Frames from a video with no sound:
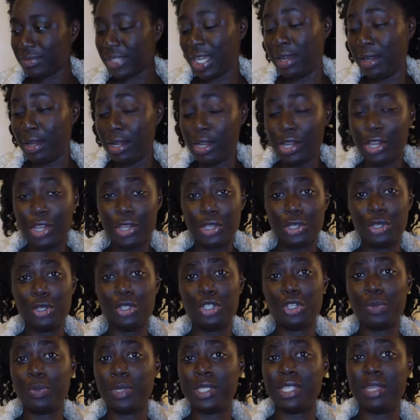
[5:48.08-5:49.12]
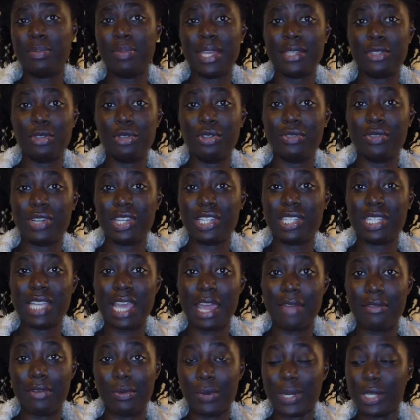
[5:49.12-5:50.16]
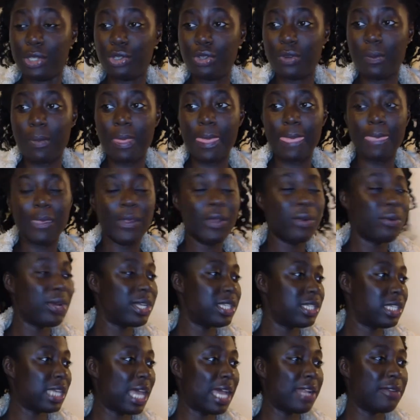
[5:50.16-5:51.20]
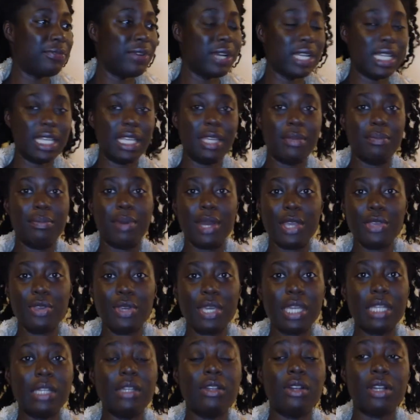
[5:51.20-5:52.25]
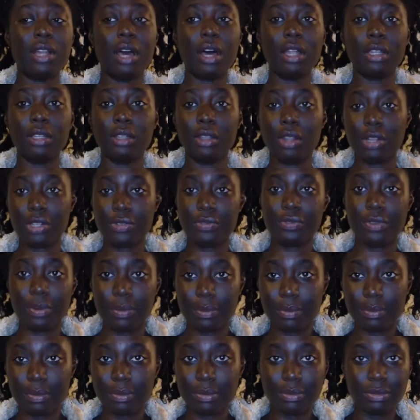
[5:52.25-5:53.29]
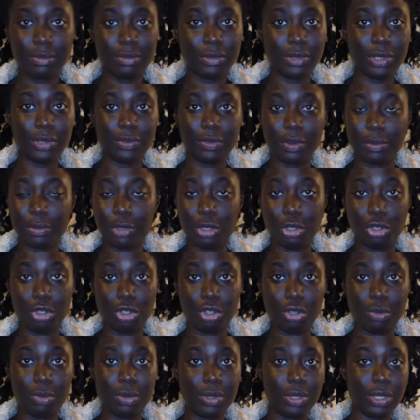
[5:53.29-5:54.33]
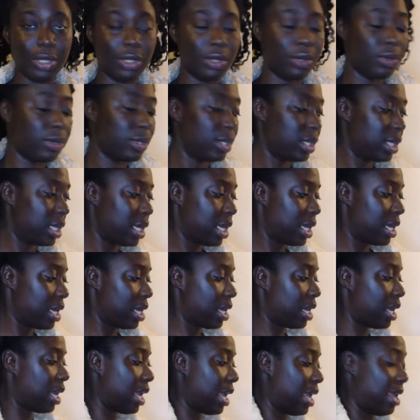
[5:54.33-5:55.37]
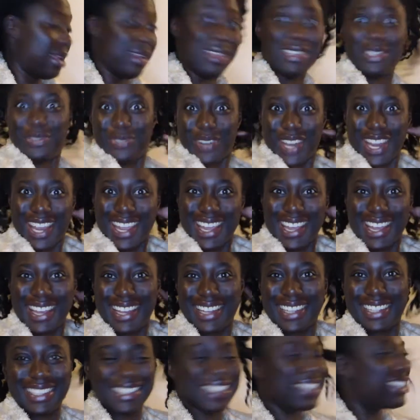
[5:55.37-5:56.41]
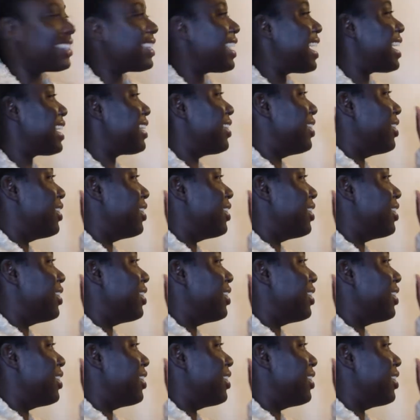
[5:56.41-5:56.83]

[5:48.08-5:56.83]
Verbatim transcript: youtube is the best university i ever went to which is kind of funny but you can learn a lot from from youtube you know and it's free thank